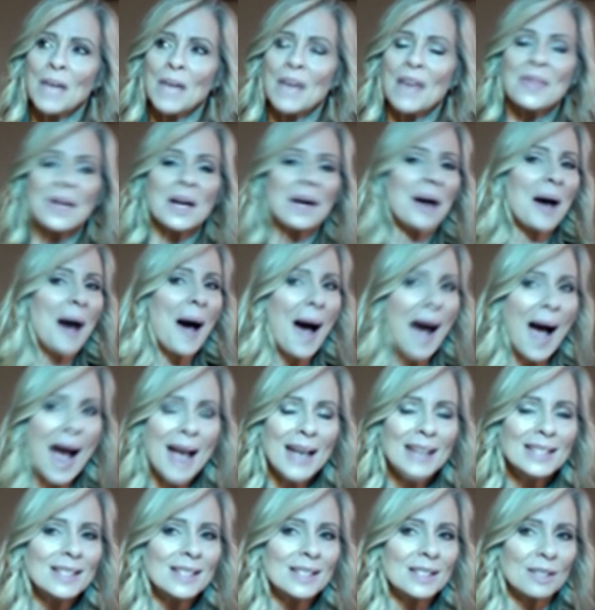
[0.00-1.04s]
And the
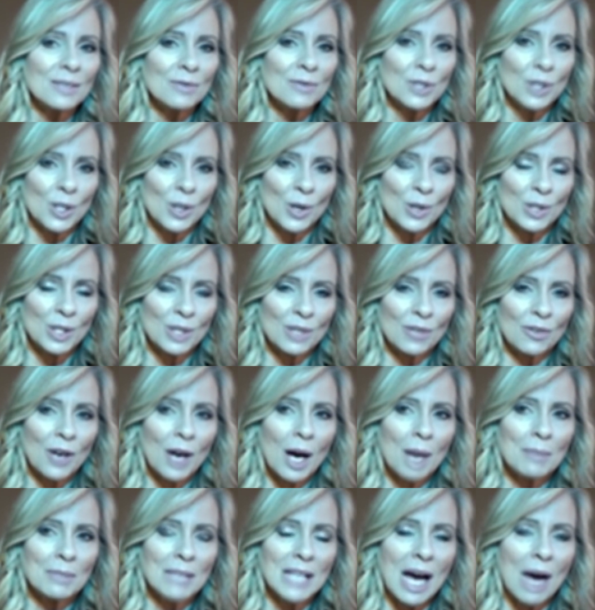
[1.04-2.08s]
kindness of Joseph
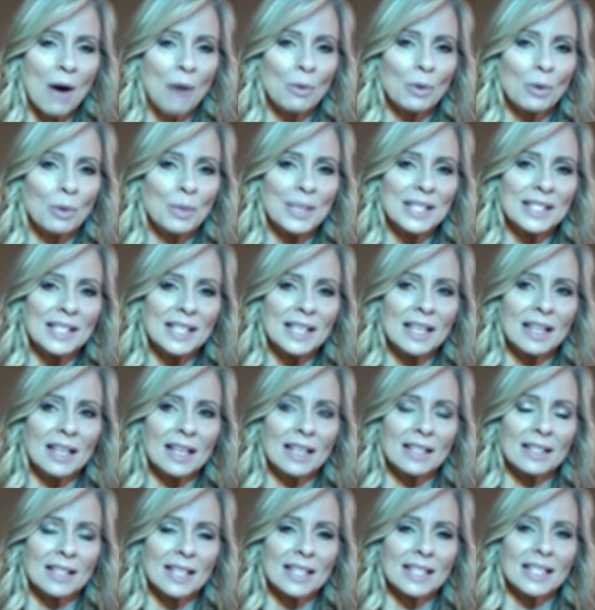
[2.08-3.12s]
comes out when we see that
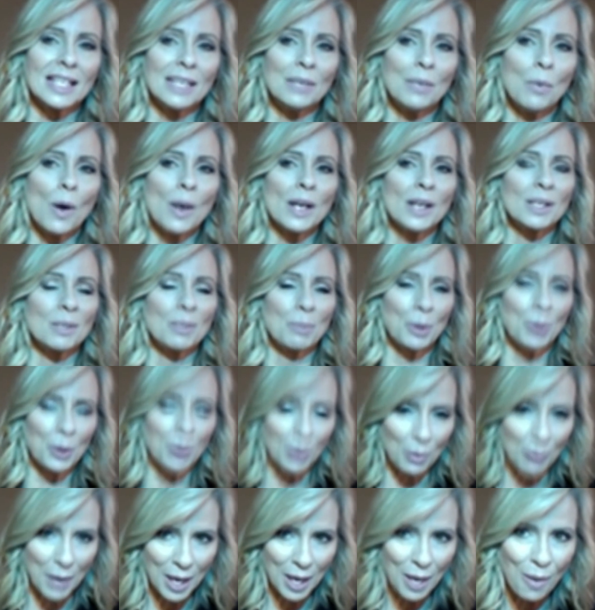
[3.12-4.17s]
it says he wanted to put
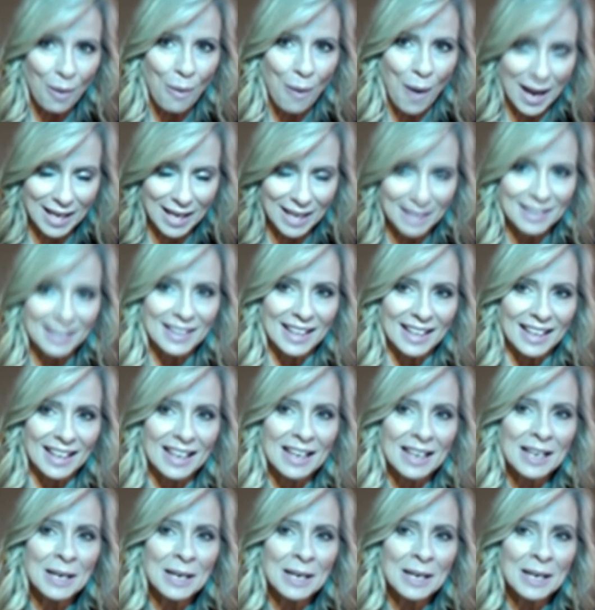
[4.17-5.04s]
her away quietly.